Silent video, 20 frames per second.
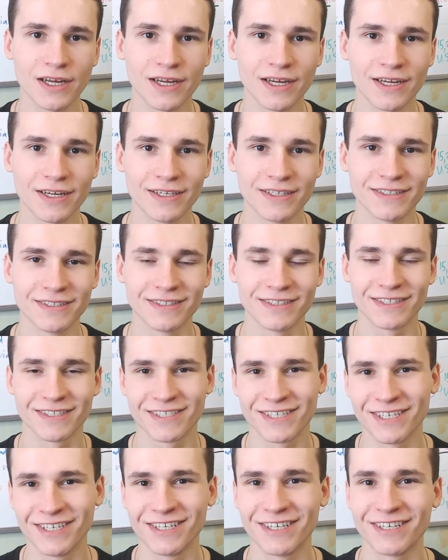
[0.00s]
and
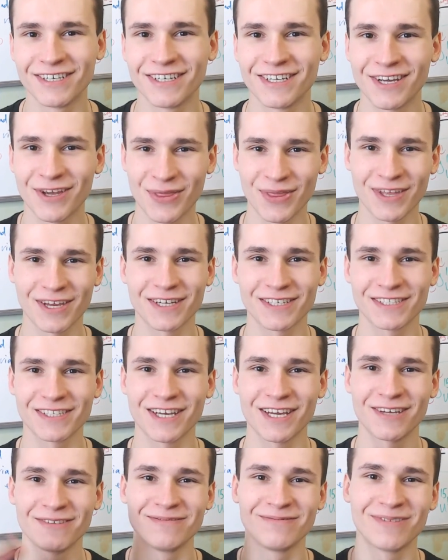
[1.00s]
see you in the next
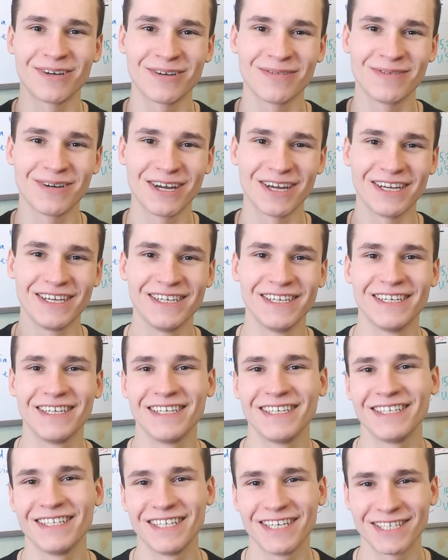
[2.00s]
time. Bye bye.
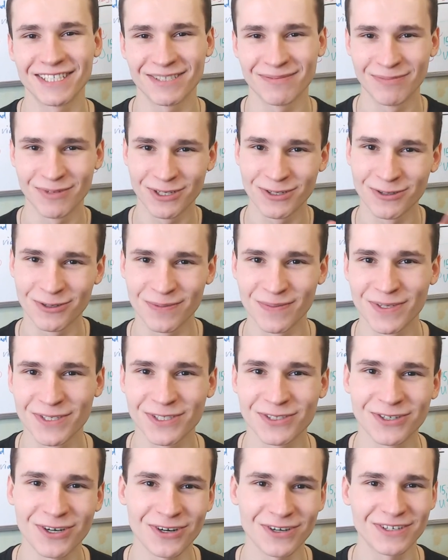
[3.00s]
Yes, be cool, be
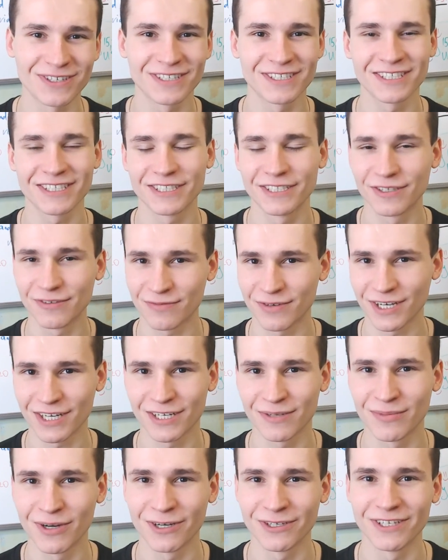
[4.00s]
strong. Don't forget
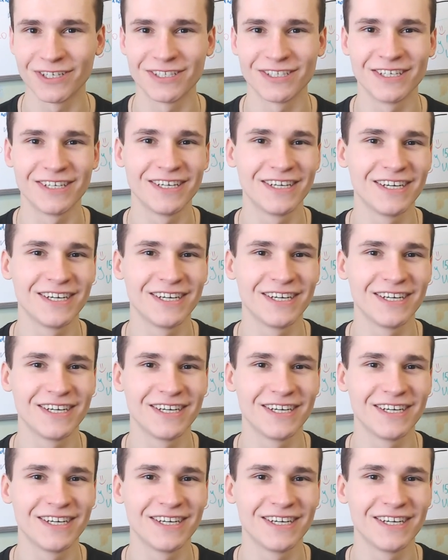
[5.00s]
about it.